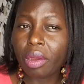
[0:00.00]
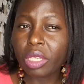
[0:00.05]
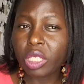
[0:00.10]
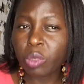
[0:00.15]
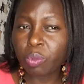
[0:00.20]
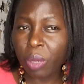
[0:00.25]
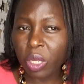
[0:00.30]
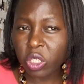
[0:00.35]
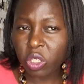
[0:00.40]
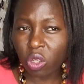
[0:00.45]

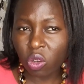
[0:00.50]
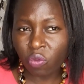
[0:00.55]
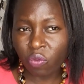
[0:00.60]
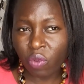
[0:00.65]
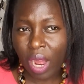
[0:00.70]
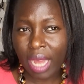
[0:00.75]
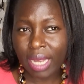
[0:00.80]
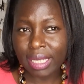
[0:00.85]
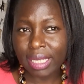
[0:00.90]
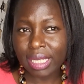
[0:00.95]
special
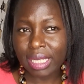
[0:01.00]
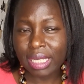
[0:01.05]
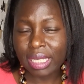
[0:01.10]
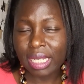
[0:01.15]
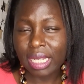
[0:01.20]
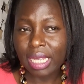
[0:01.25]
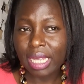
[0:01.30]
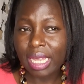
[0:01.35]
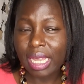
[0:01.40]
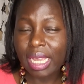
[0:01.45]
funds
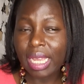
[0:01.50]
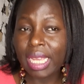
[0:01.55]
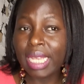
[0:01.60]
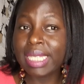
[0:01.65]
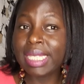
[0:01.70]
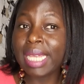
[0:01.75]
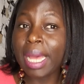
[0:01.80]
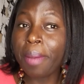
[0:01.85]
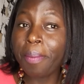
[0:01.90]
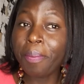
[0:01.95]

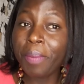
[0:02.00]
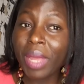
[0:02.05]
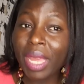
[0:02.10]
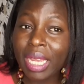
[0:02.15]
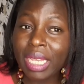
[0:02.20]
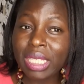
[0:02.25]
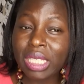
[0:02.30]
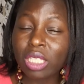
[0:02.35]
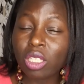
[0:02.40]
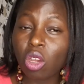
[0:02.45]
is a
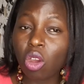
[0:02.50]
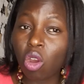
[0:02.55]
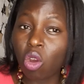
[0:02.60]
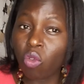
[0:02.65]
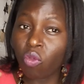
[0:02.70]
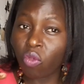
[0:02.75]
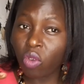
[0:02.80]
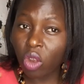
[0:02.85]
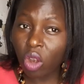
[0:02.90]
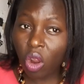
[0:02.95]
mix
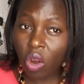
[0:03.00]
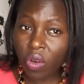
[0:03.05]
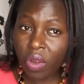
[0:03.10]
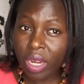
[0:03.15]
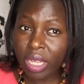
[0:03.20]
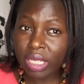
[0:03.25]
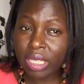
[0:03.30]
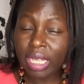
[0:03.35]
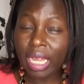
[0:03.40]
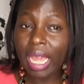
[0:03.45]
of low
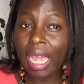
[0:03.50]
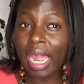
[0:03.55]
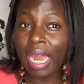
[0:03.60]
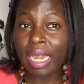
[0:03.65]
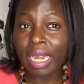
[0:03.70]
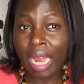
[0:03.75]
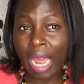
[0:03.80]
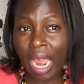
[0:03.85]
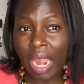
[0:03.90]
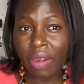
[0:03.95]
risk
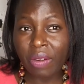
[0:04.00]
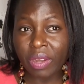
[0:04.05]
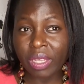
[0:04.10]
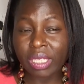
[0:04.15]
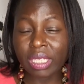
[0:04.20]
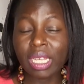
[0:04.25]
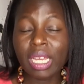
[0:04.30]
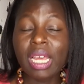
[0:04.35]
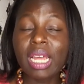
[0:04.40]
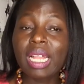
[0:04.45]
and high
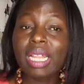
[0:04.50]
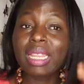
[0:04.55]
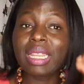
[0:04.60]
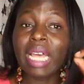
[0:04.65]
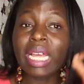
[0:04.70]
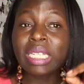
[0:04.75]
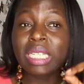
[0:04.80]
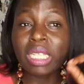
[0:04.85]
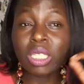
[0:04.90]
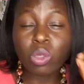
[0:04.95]
risk.
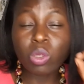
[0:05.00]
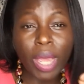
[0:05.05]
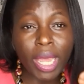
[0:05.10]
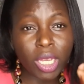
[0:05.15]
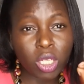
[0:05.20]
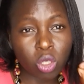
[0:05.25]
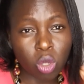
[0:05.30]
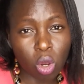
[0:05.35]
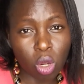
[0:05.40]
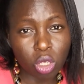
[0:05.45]
That is why
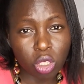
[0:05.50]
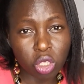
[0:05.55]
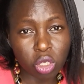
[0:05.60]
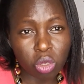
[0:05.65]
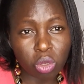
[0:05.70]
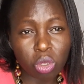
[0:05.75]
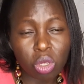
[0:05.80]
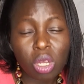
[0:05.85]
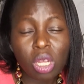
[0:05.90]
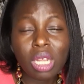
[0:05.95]
I told
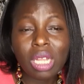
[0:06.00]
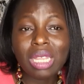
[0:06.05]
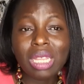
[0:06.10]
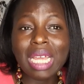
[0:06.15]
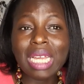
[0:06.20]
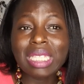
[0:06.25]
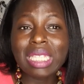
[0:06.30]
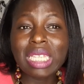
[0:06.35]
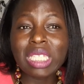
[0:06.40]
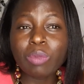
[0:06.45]
you
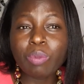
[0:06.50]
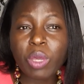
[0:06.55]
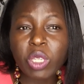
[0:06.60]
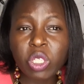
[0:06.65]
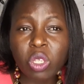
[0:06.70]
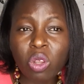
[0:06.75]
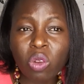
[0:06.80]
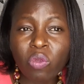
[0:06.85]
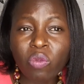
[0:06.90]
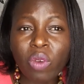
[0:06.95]
that the
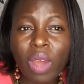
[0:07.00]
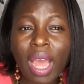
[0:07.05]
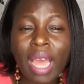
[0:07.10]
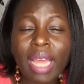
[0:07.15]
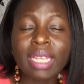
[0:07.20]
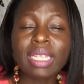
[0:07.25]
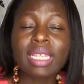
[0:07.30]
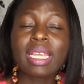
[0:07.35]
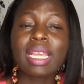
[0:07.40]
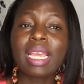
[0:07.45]
special
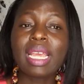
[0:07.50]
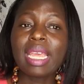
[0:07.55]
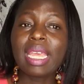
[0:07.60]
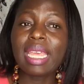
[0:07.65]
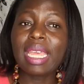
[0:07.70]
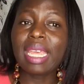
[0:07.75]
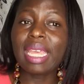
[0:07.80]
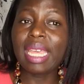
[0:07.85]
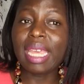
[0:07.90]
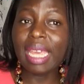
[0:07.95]
fund
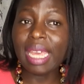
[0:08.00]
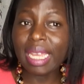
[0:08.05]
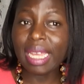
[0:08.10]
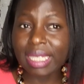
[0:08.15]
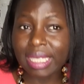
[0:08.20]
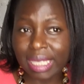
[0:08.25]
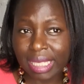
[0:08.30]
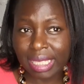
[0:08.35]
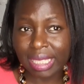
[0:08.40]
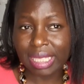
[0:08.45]

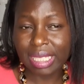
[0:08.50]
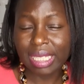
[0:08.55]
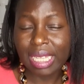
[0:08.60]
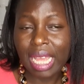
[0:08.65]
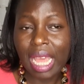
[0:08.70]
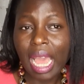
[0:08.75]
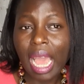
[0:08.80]
is